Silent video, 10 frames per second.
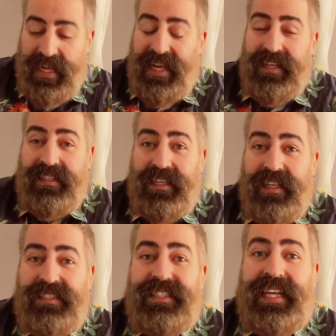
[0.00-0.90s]
And
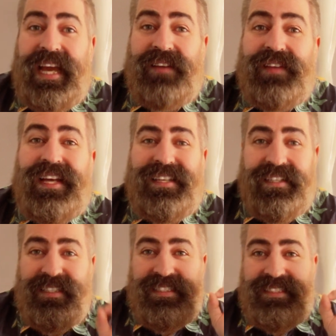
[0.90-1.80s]
they have
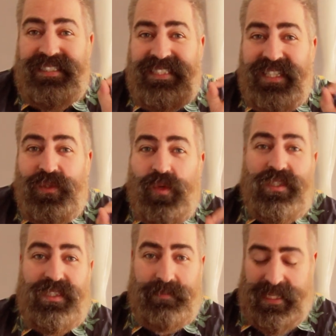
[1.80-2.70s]
zero
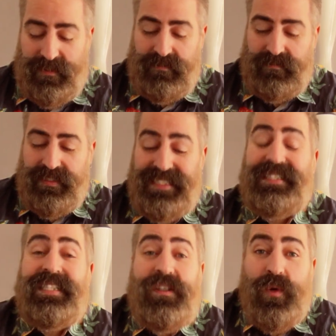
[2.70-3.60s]
smell.
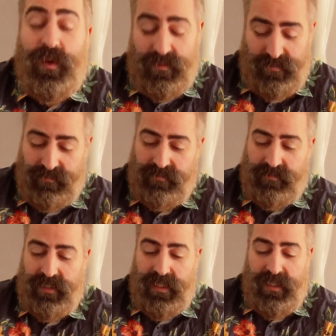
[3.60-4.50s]
Zero.
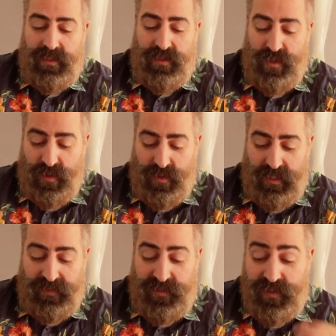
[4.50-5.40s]

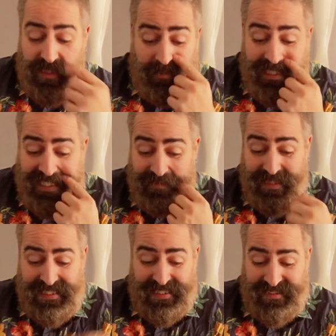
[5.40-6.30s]
So if you're somebody like
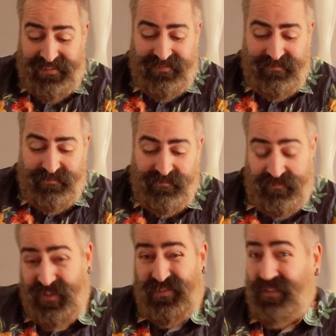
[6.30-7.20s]
me that,
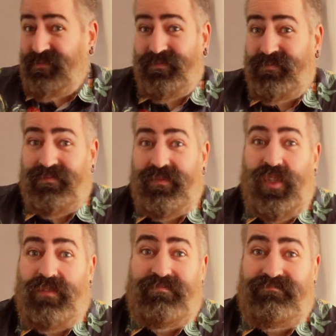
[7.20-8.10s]
first of all,
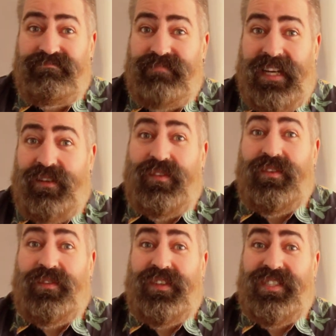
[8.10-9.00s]
I don't
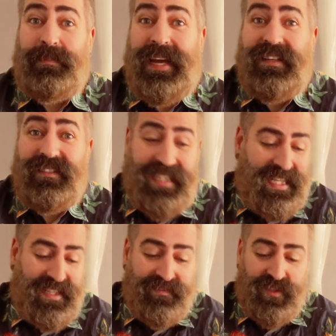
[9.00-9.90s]
know if there's a man out there
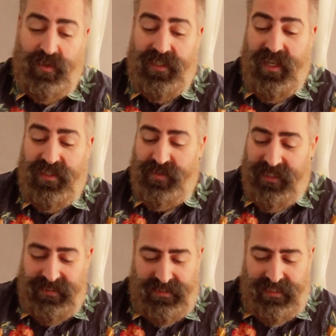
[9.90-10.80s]
that loves doing
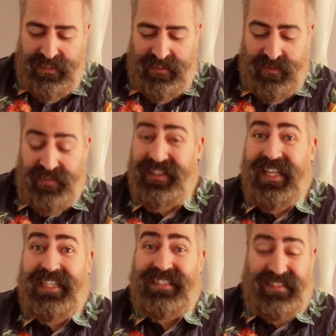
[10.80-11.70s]
laundry or
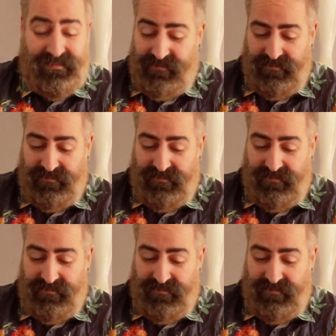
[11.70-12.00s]
even likes it,